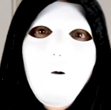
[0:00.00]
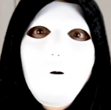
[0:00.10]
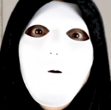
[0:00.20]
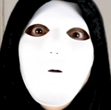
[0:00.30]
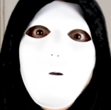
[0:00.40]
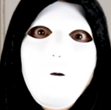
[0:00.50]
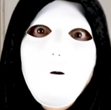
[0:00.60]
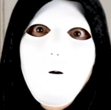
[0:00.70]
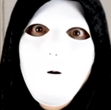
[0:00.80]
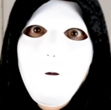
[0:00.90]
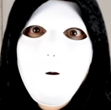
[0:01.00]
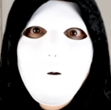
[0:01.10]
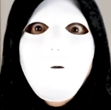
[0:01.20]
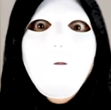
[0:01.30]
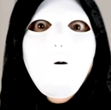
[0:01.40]
Well, you see,
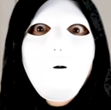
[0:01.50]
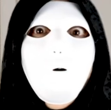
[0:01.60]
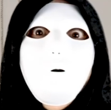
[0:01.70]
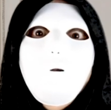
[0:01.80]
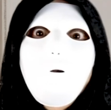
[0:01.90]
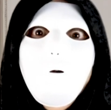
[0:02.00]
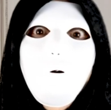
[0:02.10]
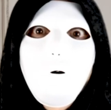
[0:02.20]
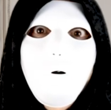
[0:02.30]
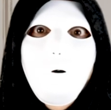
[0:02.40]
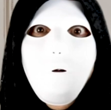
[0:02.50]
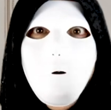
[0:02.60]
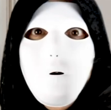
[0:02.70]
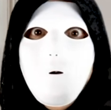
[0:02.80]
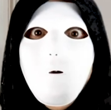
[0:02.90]
that's for us to know
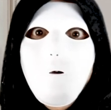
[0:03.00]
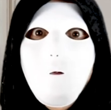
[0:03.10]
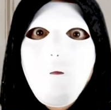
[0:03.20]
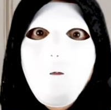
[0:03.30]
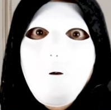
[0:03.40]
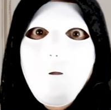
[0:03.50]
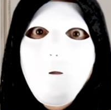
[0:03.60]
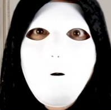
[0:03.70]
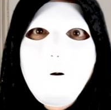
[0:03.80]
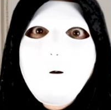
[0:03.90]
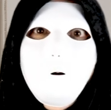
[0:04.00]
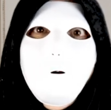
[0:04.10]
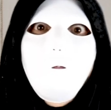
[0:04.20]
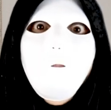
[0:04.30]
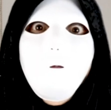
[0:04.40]
and you to find
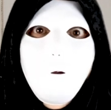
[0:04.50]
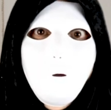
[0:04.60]
out.